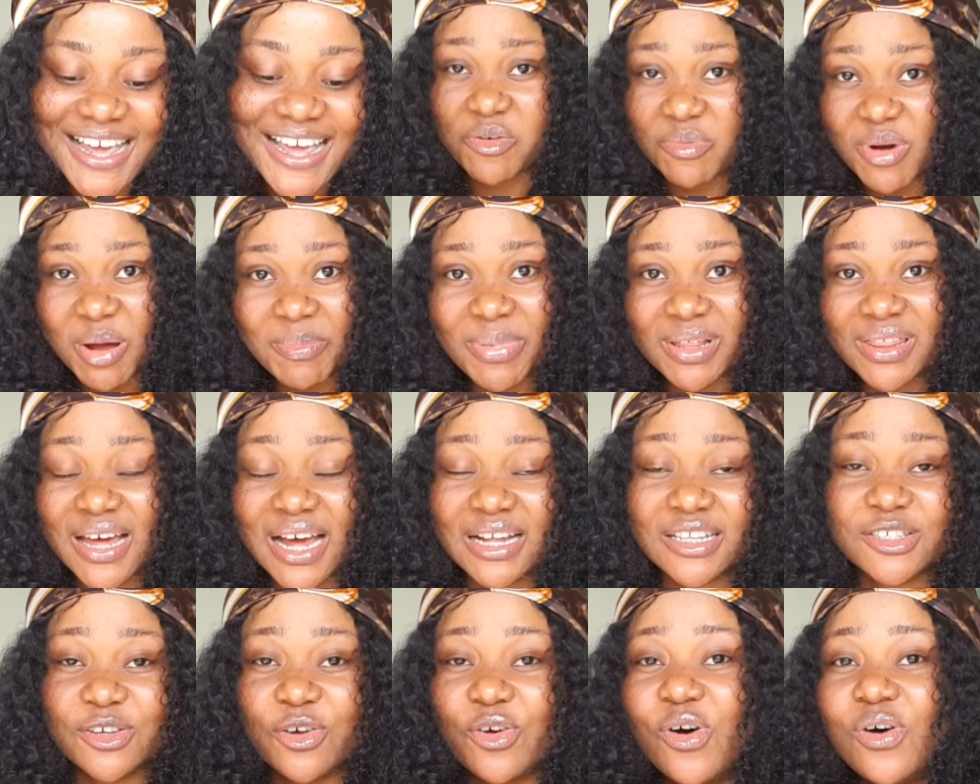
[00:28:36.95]
Remember
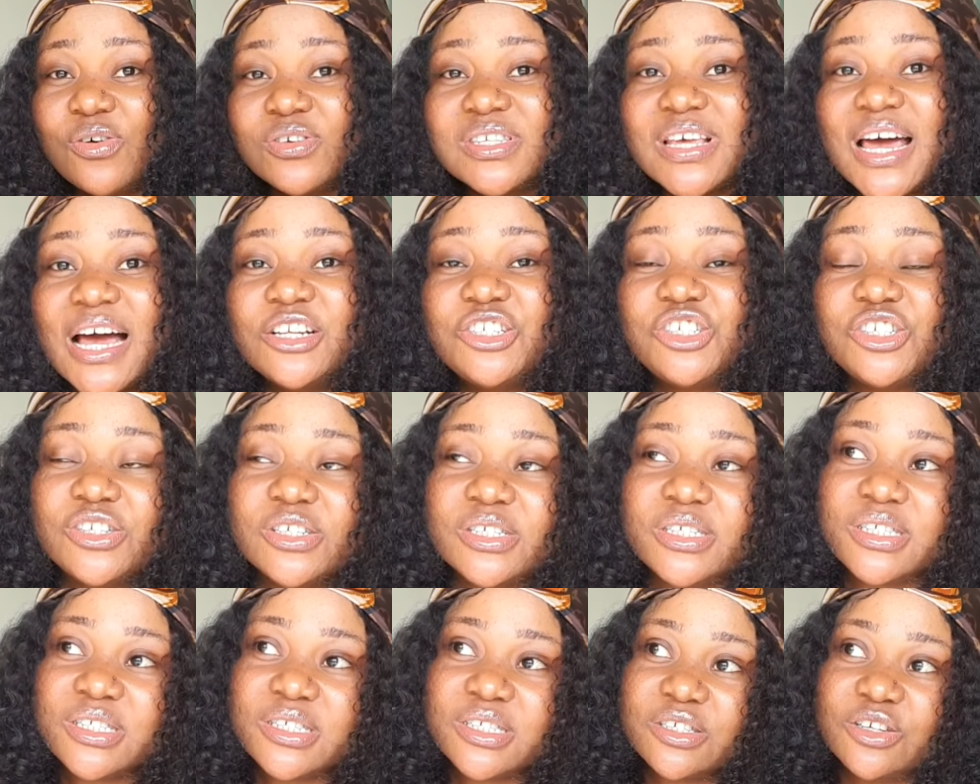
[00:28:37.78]
that goals are
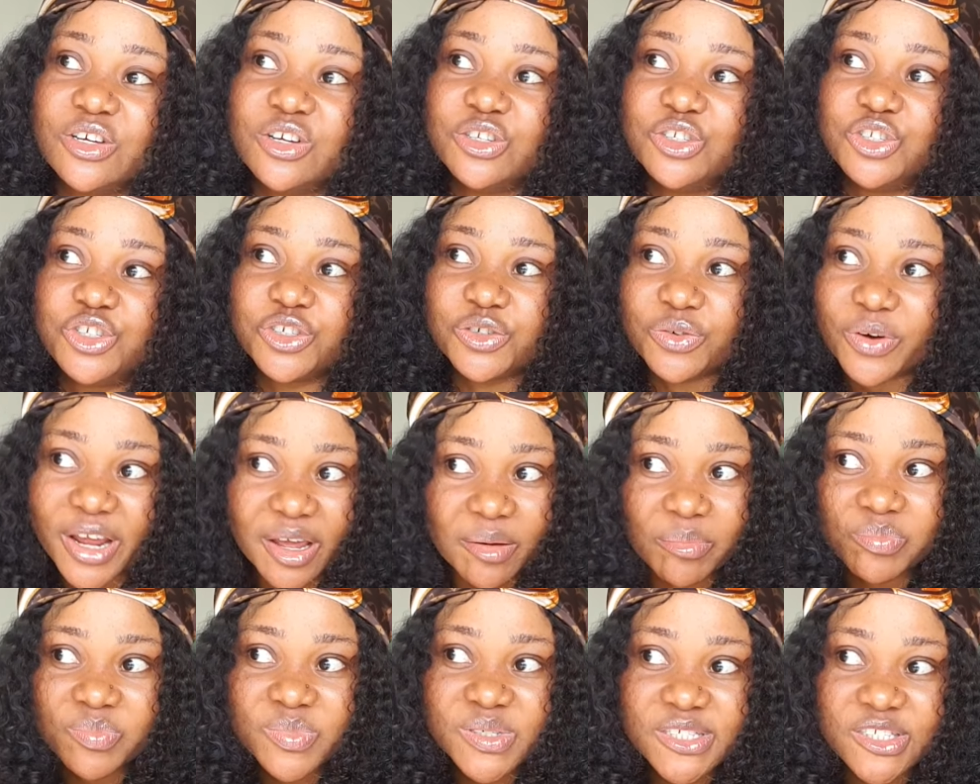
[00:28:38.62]
just
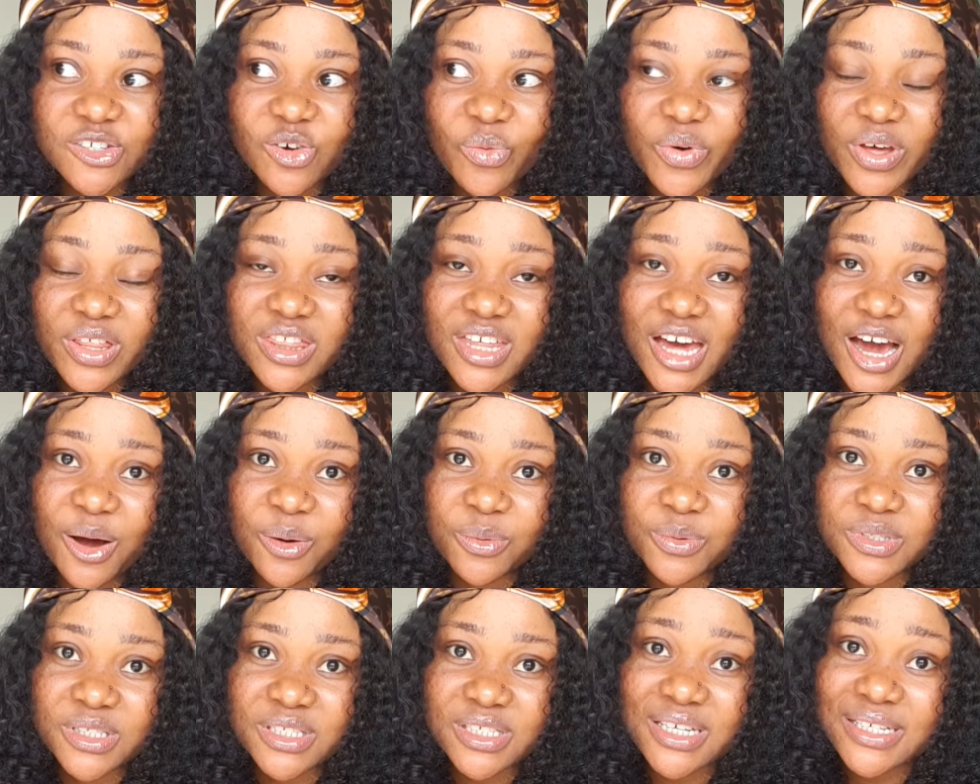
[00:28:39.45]
dreams
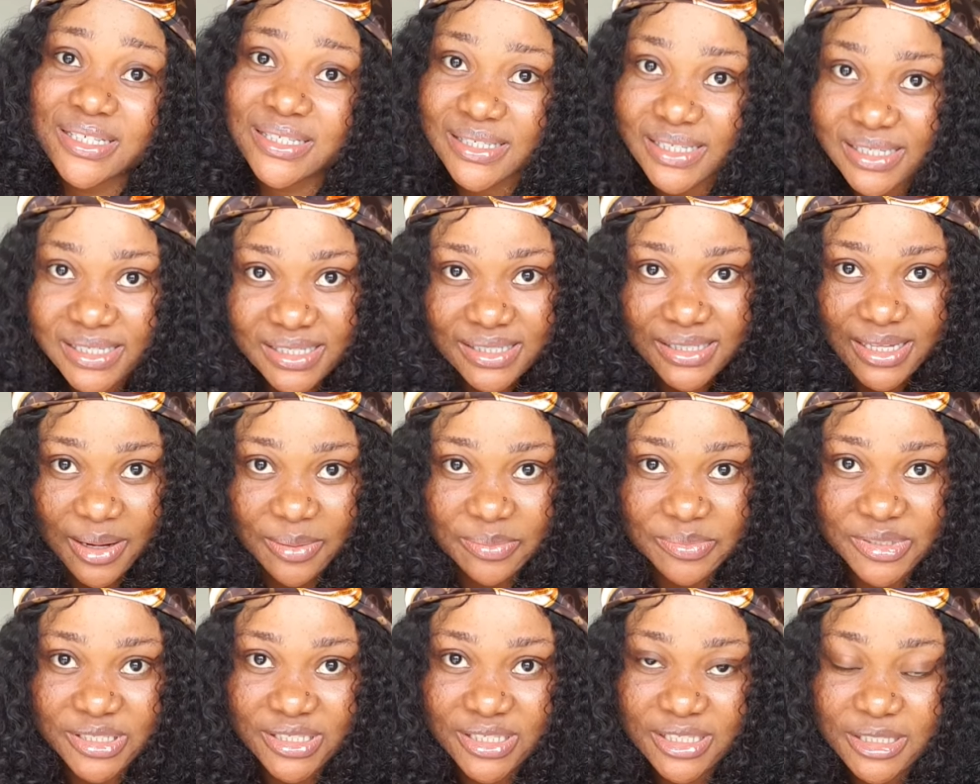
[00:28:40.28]
without
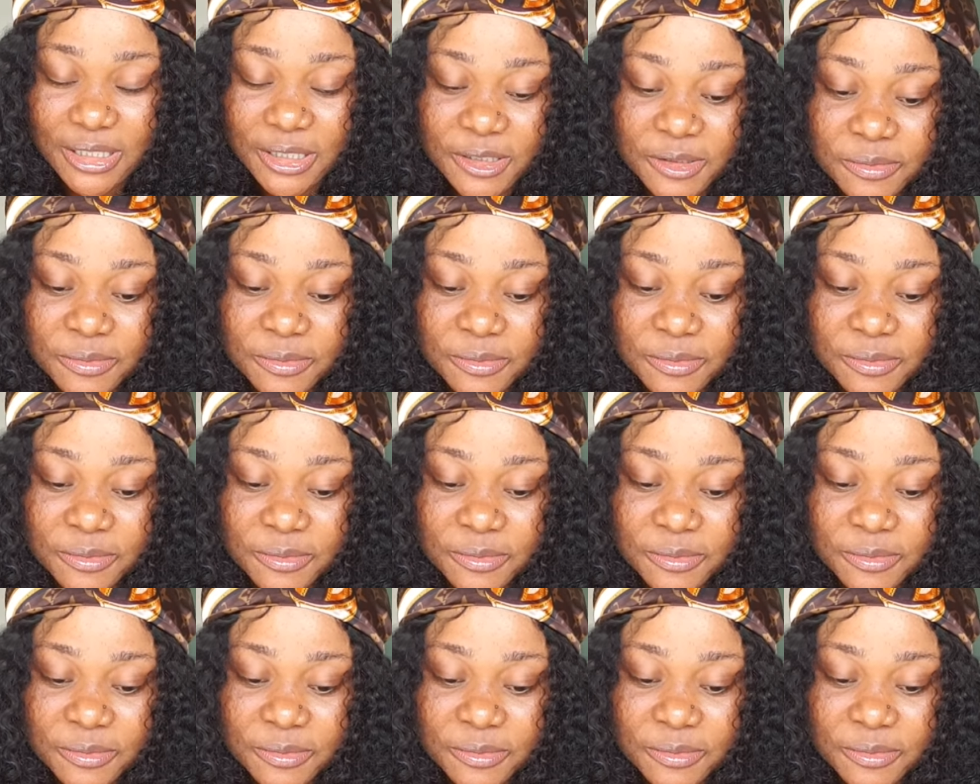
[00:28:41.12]
systems.